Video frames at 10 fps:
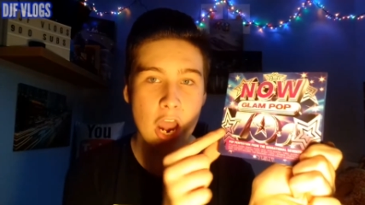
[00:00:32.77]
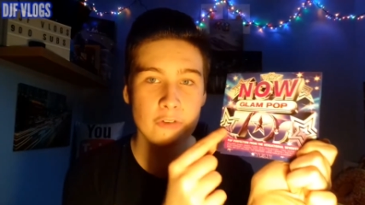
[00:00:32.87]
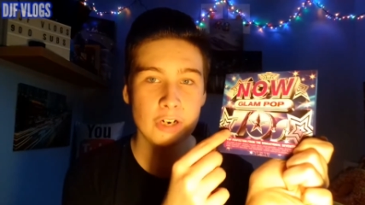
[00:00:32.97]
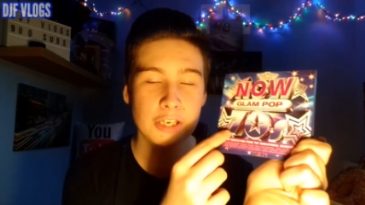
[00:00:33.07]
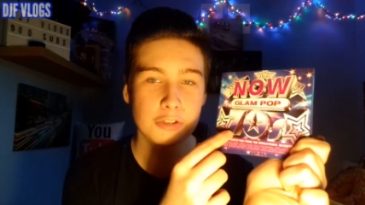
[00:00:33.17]

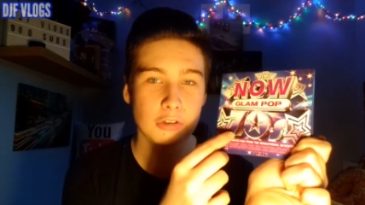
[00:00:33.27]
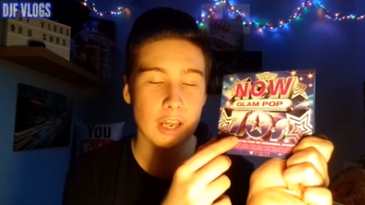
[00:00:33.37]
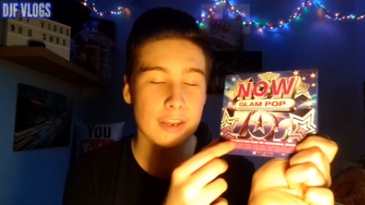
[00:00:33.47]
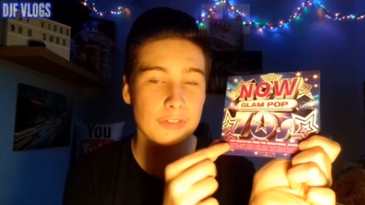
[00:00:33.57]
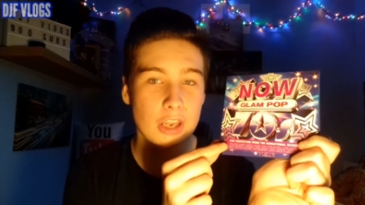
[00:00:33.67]
I really do
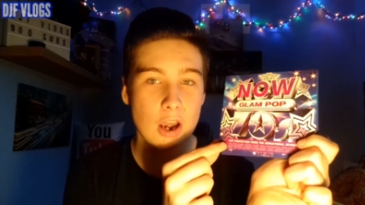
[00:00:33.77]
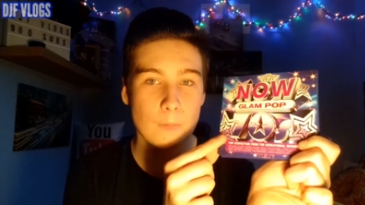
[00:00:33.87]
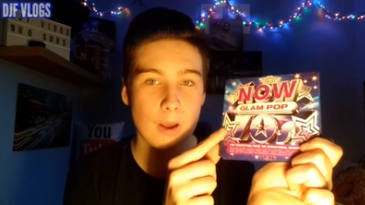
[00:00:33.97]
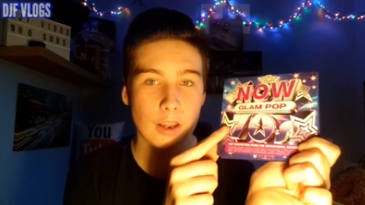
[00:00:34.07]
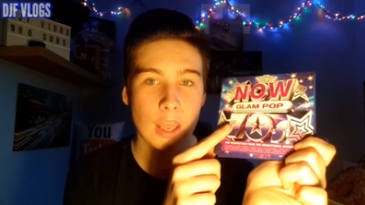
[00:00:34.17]
like the
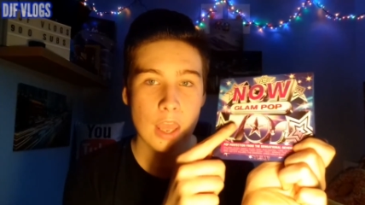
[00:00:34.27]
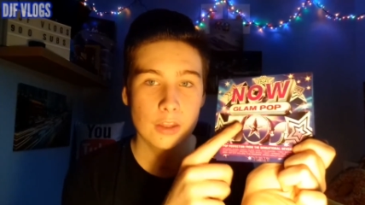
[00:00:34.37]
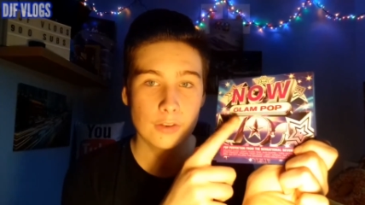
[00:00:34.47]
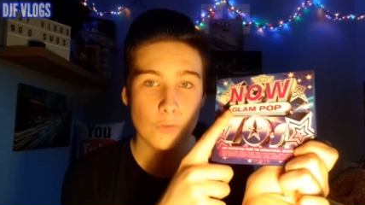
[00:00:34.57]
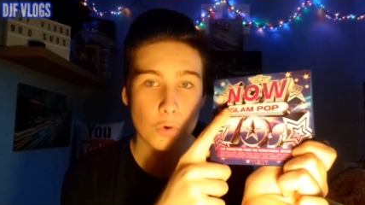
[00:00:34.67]
artwork.
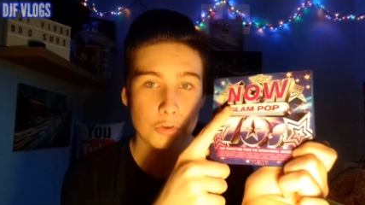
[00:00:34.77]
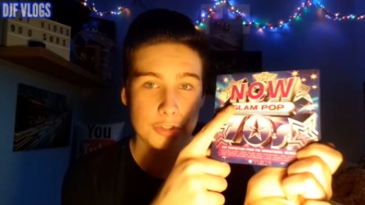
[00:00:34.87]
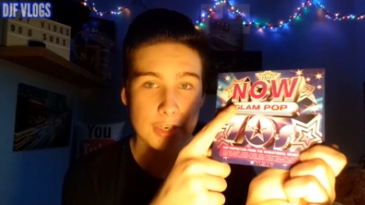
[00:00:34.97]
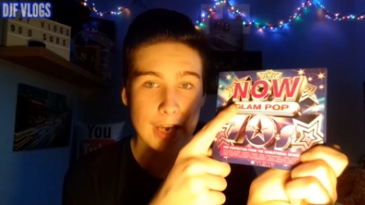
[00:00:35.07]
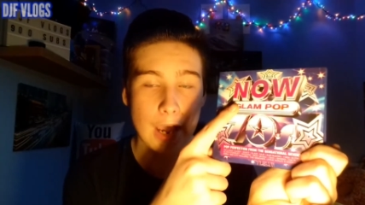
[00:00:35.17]
Of
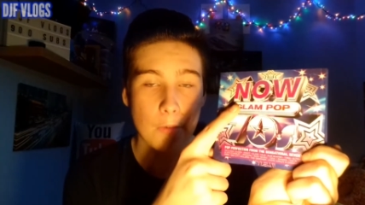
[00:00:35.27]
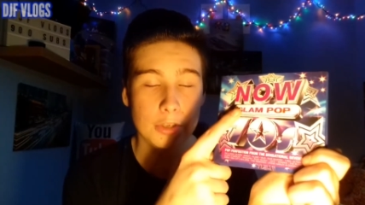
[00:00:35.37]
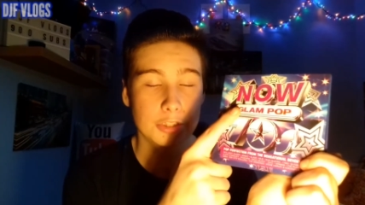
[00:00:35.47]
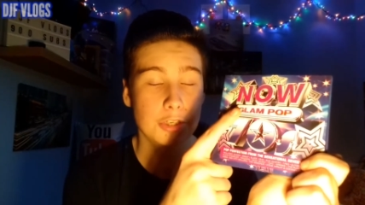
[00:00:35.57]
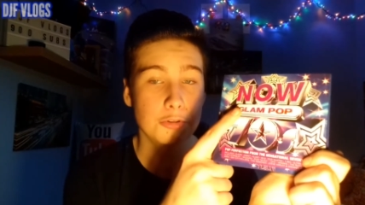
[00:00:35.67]
course, the Now,
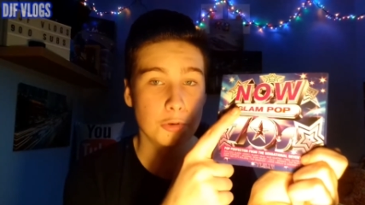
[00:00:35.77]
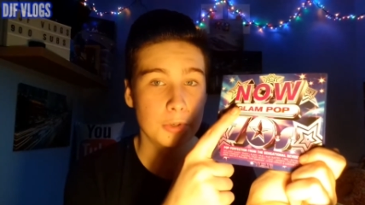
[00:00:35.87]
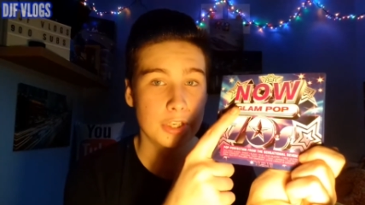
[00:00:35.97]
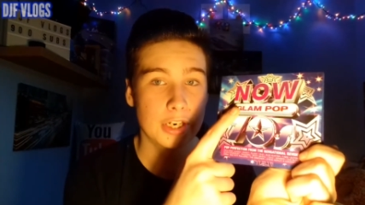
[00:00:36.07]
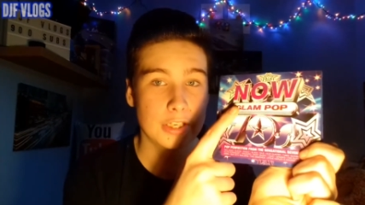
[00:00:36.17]
as
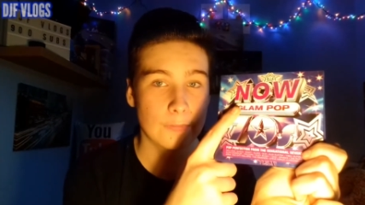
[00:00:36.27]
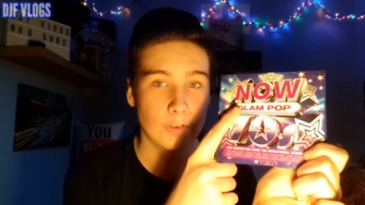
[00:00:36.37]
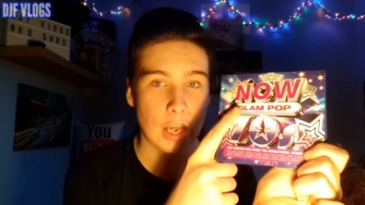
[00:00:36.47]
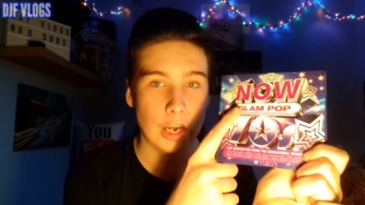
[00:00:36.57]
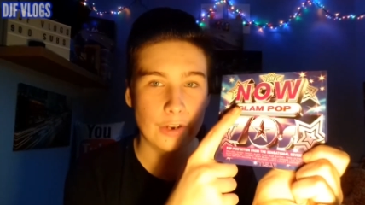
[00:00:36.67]
usual, is in a
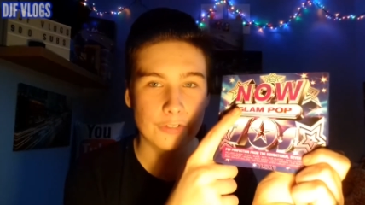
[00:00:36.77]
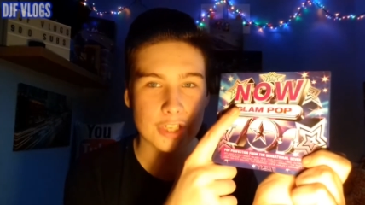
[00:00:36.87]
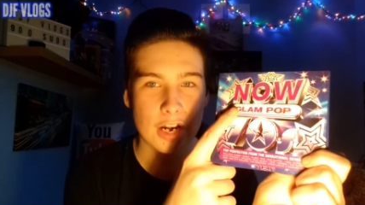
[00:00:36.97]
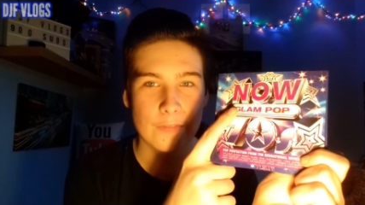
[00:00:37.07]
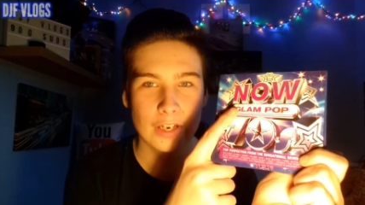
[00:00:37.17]
different colour,
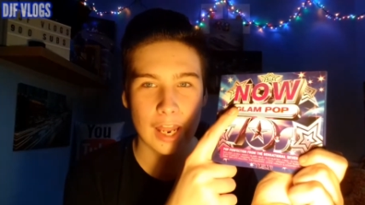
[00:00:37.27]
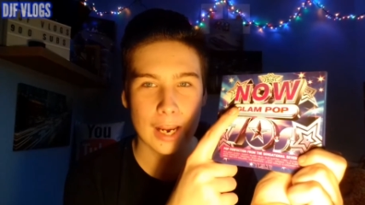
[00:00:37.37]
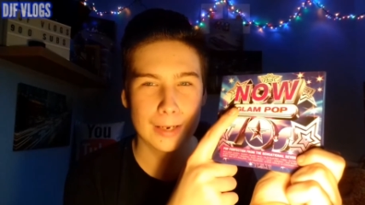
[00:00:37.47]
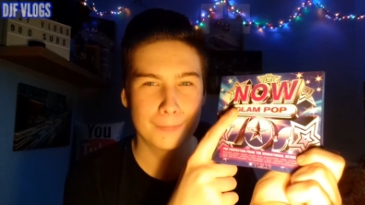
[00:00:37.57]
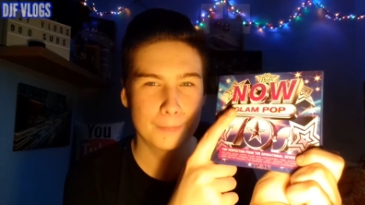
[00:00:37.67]
it's kind of in
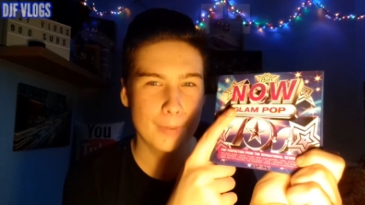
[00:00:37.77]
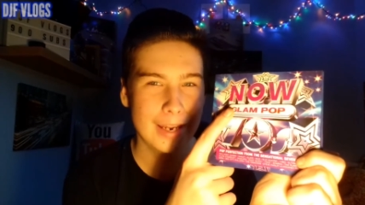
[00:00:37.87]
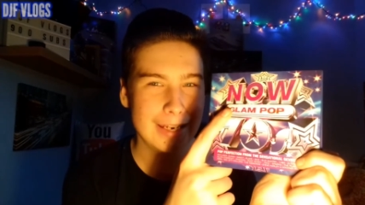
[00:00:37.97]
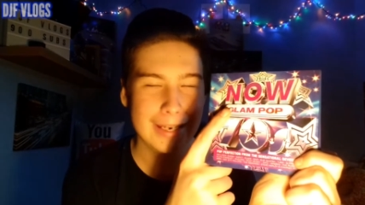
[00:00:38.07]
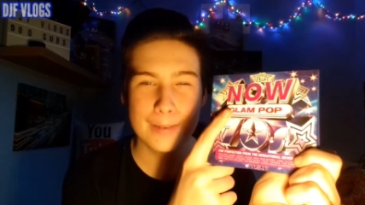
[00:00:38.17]
like a
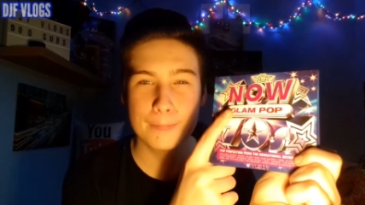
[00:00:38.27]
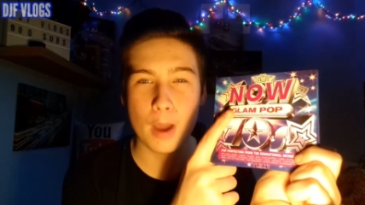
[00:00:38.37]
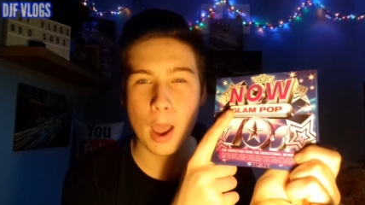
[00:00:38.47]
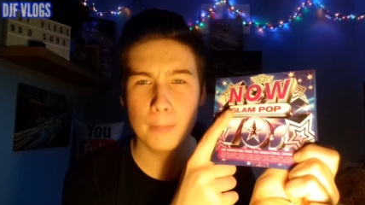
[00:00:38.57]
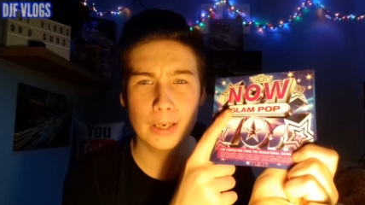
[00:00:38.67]
pinky
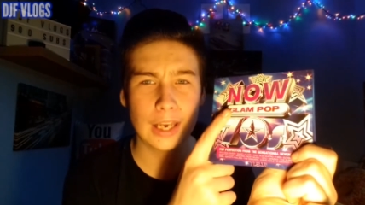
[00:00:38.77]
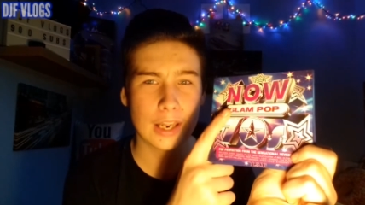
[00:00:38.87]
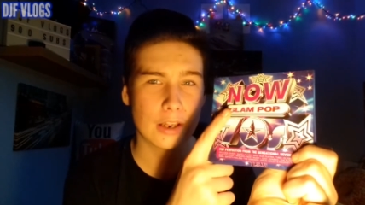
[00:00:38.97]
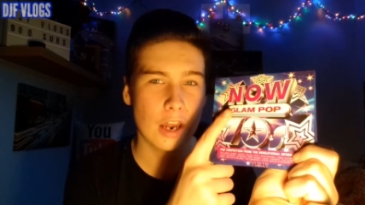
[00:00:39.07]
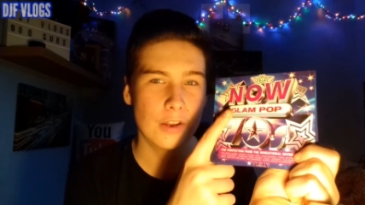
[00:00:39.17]
purpley,
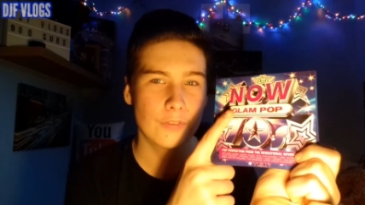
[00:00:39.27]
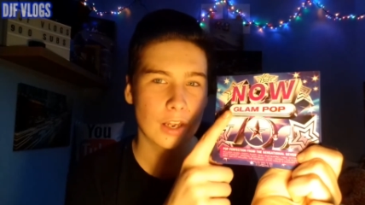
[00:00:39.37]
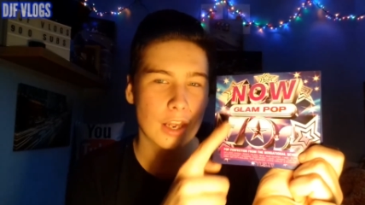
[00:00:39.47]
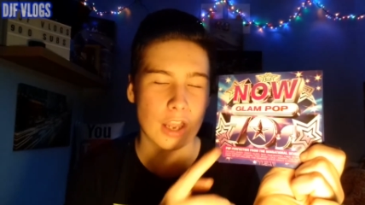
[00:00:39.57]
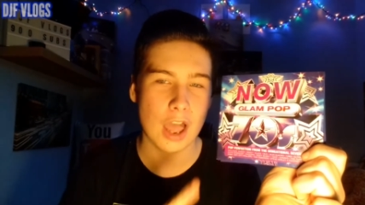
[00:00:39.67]
like a kind of
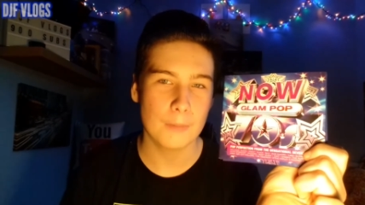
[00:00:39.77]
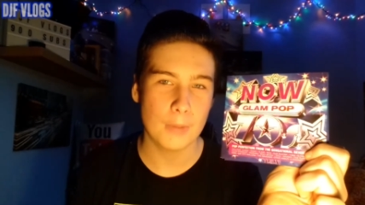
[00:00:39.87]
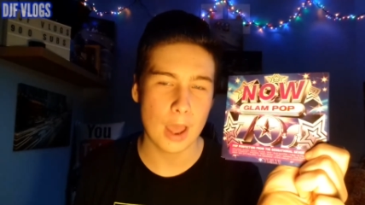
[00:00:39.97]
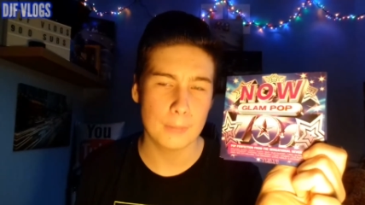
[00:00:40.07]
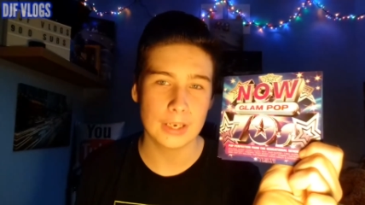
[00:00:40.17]
like a
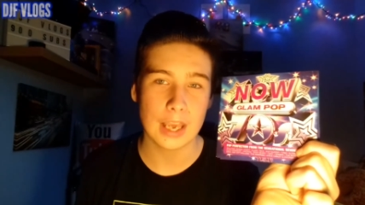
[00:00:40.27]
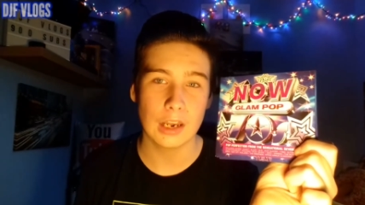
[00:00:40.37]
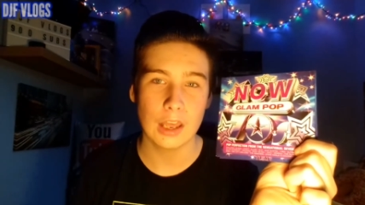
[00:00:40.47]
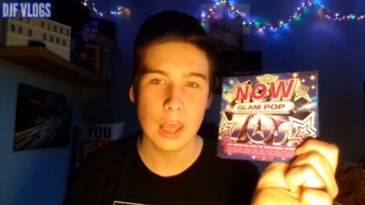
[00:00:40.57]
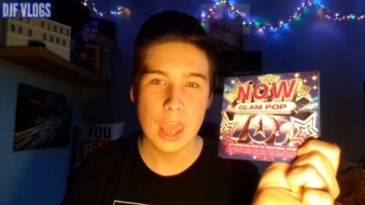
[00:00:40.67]
purpley
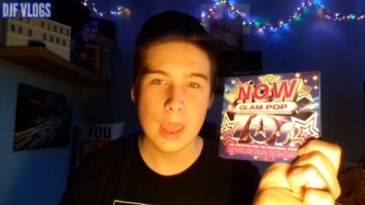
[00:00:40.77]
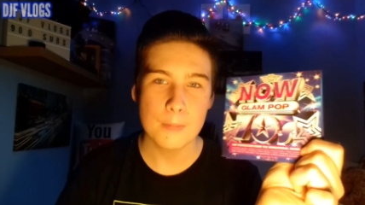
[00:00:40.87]
colour,